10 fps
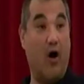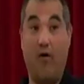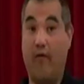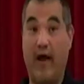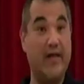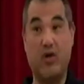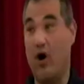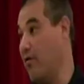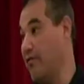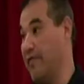all right. It's
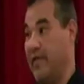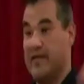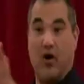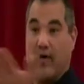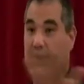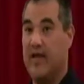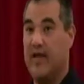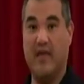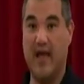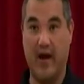all it's already in
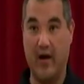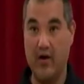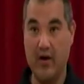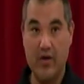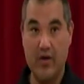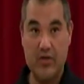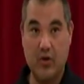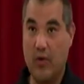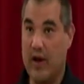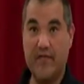the air. So
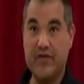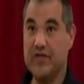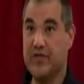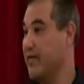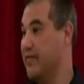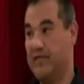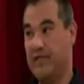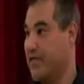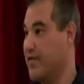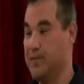whatever's it's
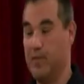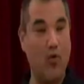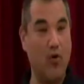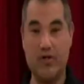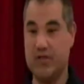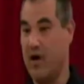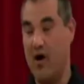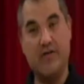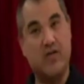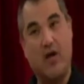the spores,
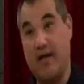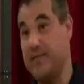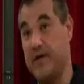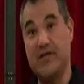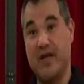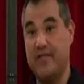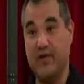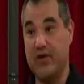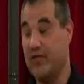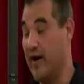it's all especially after
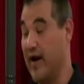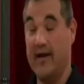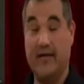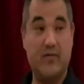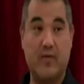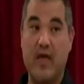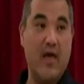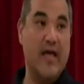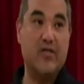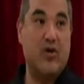good rain, it's
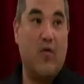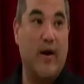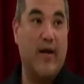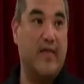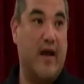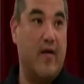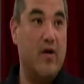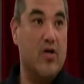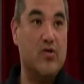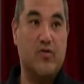it's already there.
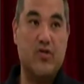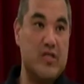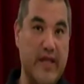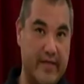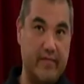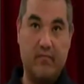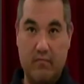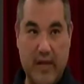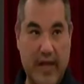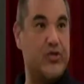So just let
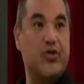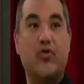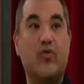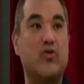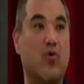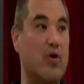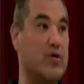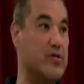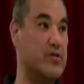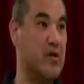nature do its
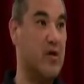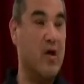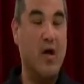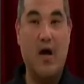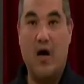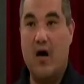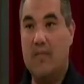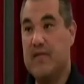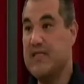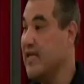course.
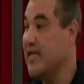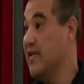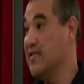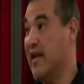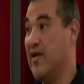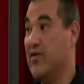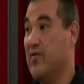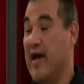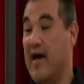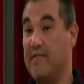Um, the ceilings that I do
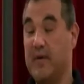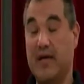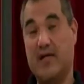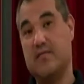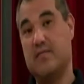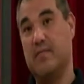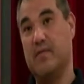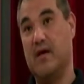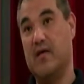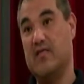have because
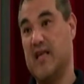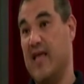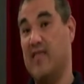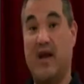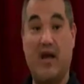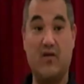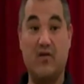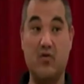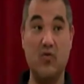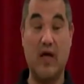the sand that I
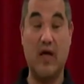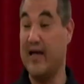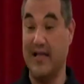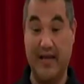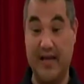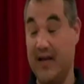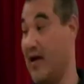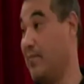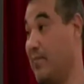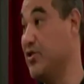do, I clean it and I
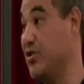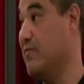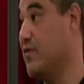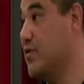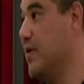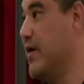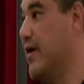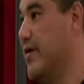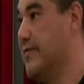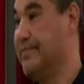bleach it just
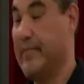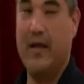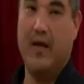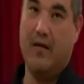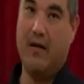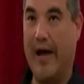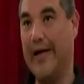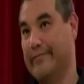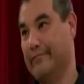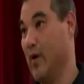because I,
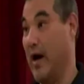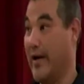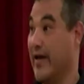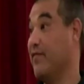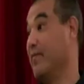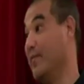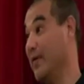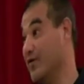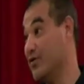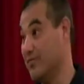well, I get it from the
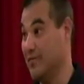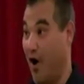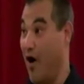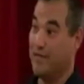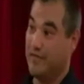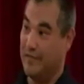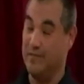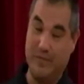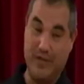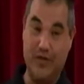beach off
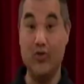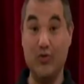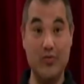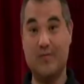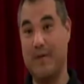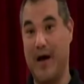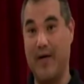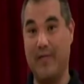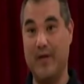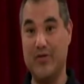the dunes by
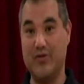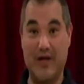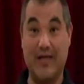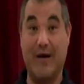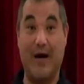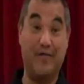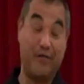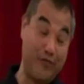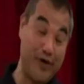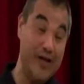the beach. So I get mine for
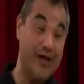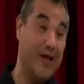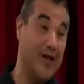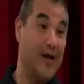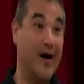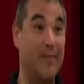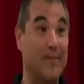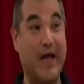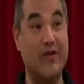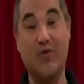free. Um,
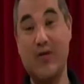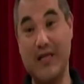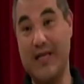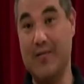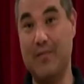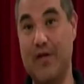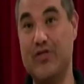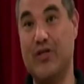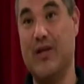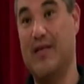but I do clean it and
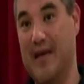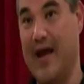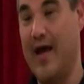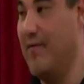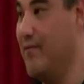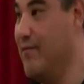bleach it, and then I